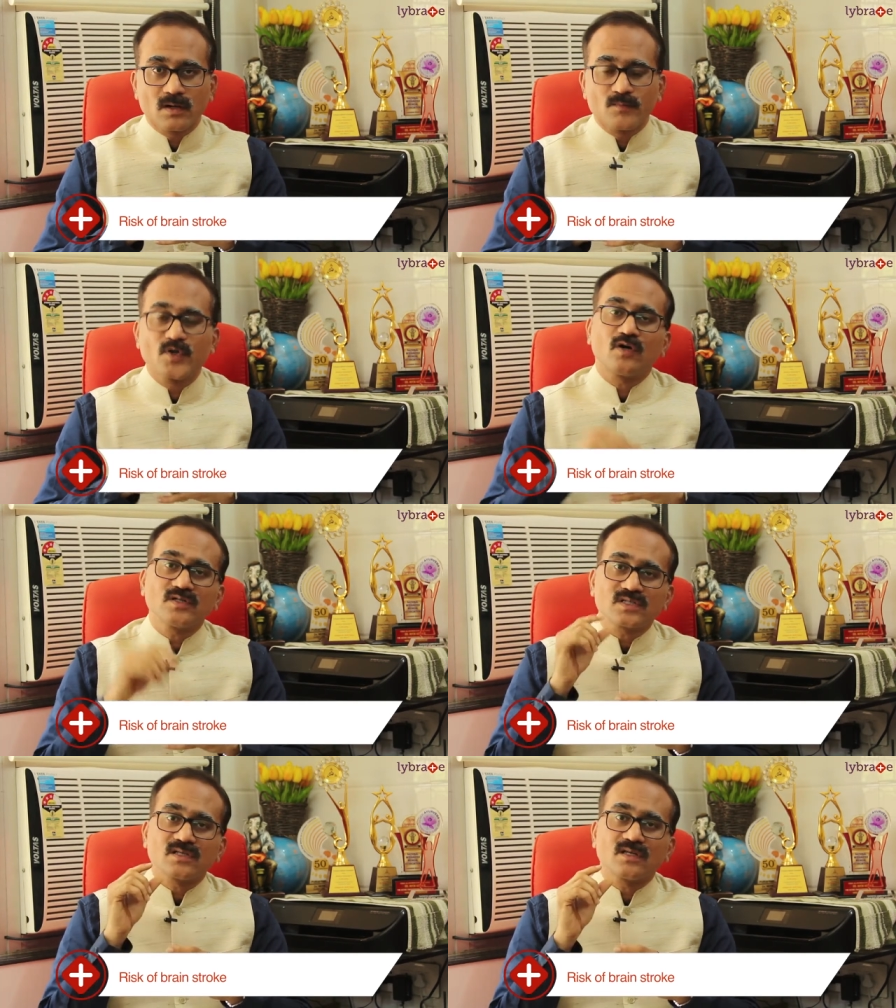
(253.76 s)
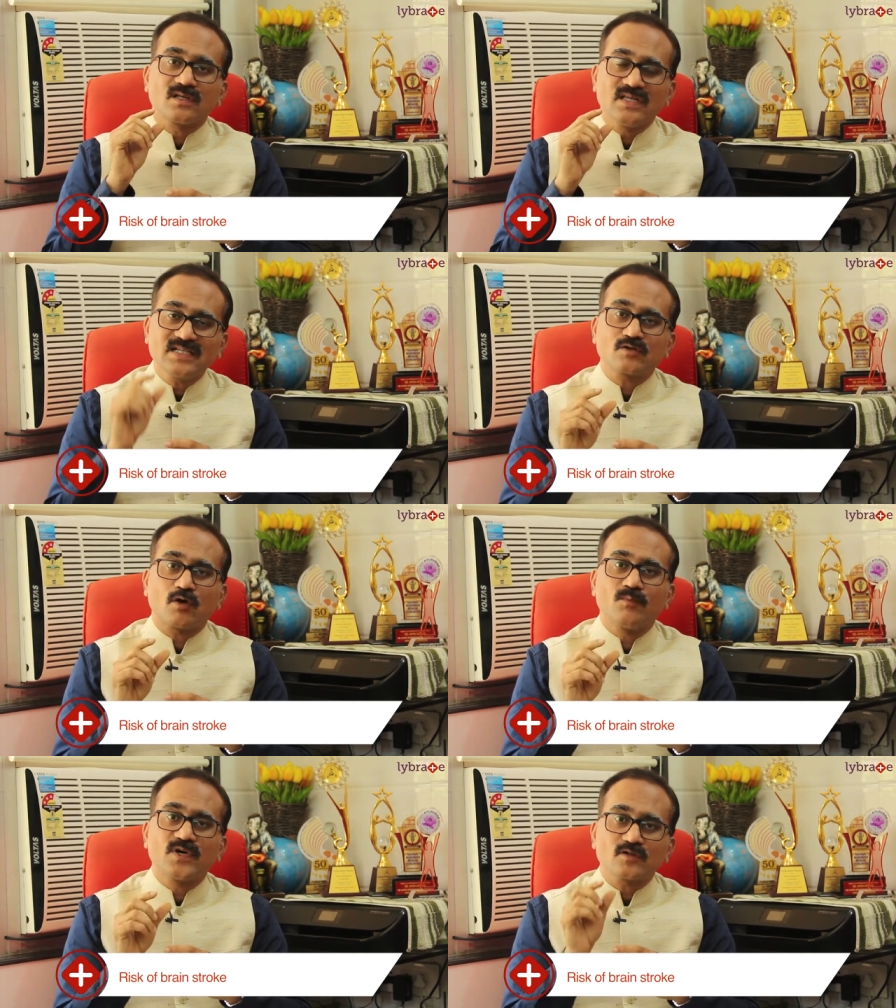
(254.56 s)
because this
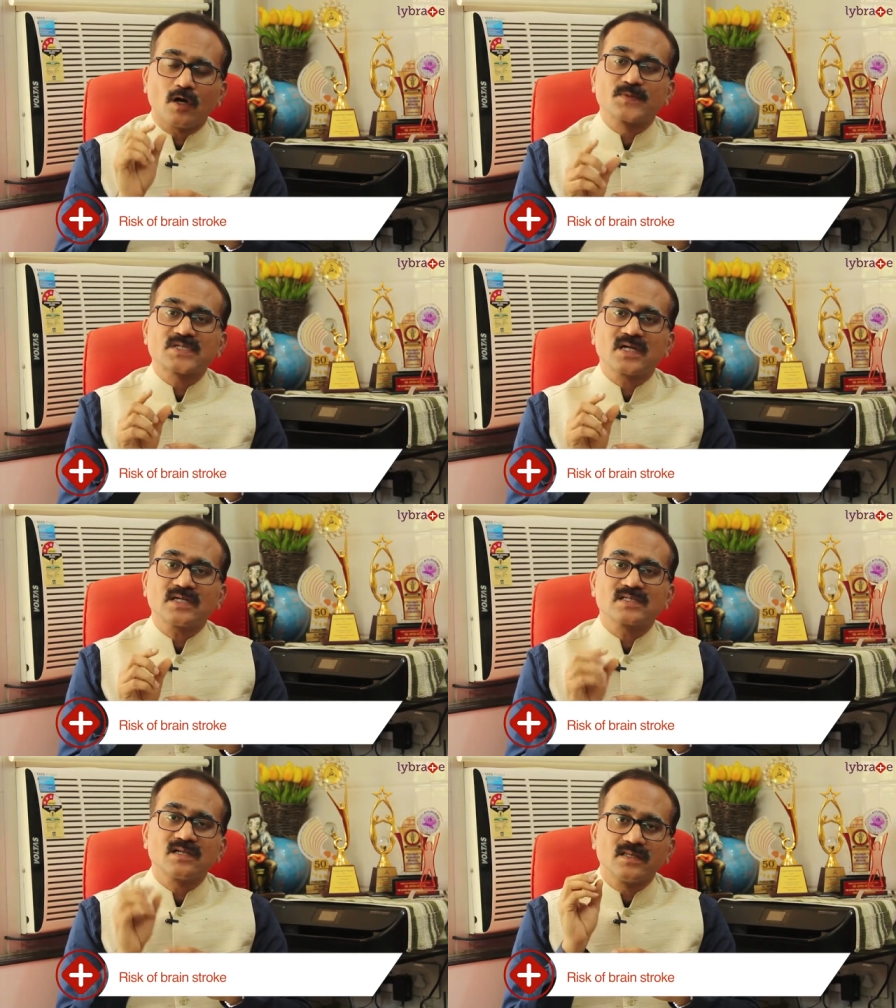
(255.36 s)
thrombus obstructs